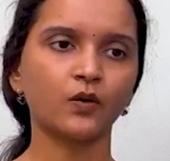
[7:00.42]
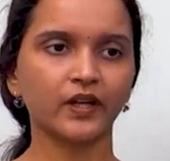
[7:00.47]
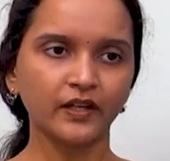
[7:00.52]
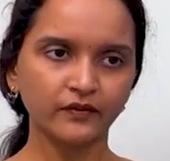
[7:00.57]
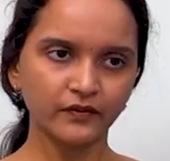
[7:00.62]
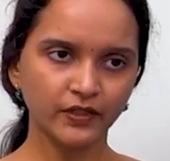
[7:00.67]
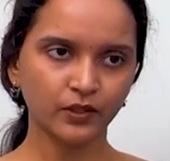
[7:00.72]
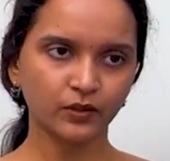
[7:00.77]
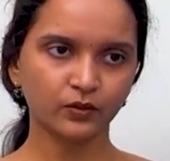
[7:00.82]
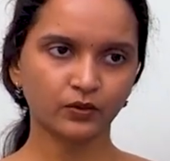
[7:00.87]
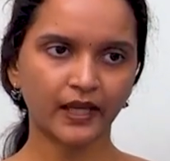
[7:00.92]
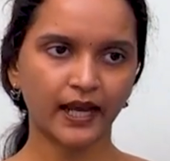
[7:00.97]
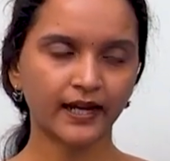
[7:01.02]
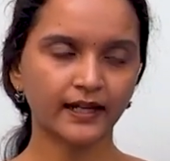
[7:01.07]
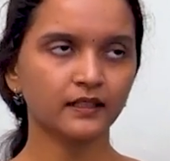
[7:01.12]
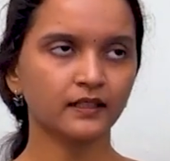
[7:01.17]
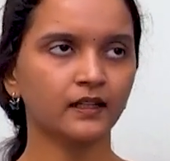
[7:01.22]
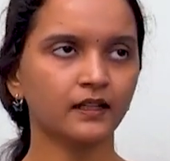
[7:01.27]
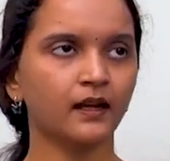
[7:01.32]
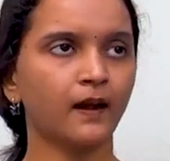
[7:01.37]
can we do that?
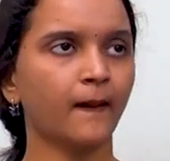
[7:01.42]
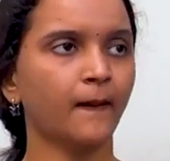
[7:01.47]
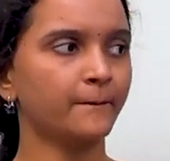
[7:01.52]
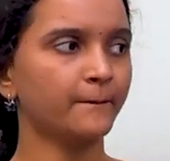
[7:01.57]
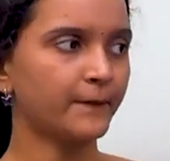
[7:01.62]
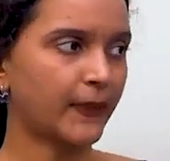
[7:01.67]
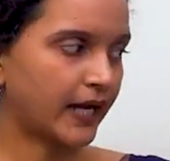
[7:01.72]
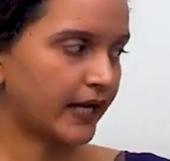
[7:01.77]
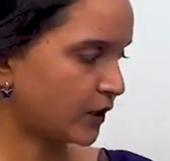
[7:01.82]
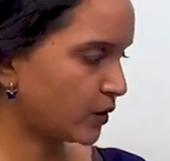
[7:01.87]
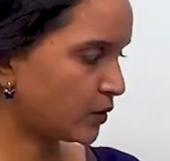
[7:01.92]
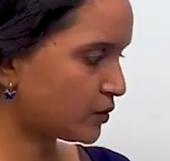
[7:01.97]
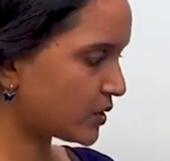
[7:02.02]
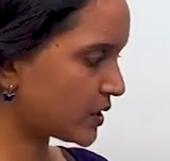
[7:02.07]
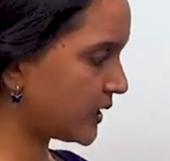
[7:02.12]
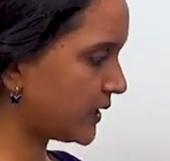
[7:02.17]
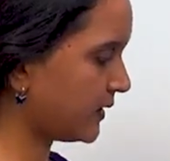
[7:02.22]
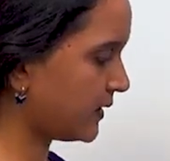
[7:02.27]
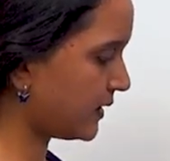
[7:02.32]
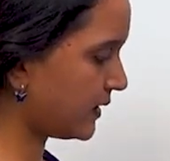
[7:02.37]
By
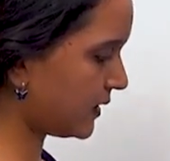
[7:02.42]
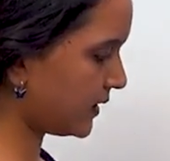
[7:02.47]
using